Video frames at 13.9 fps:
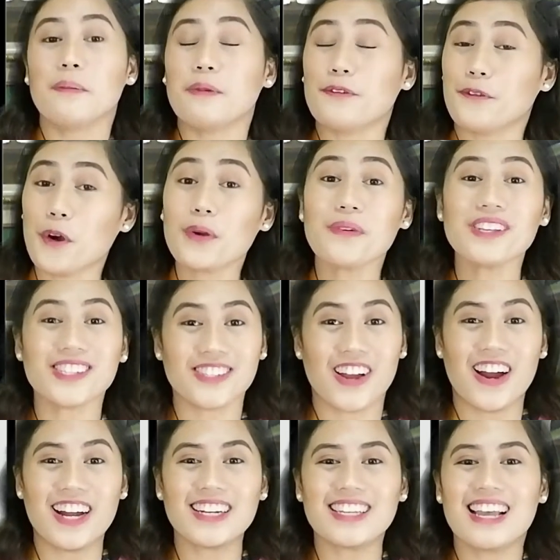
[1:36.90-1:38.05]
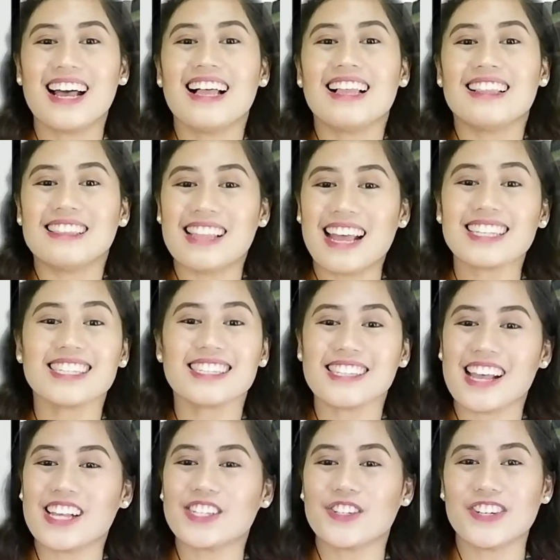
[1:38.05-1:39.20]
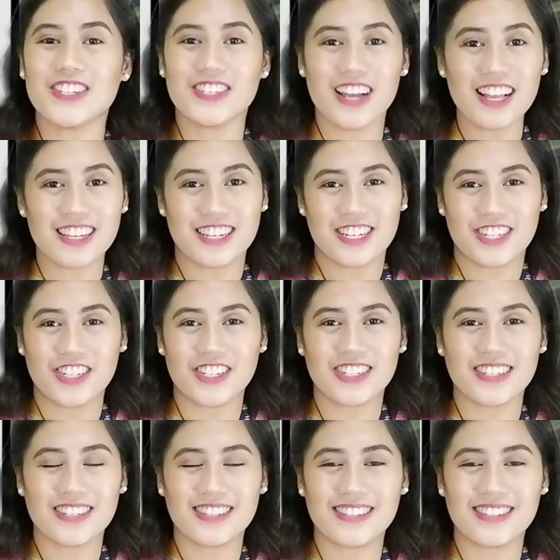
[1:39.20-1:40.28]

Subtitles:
Before we start, let's test your knowledge.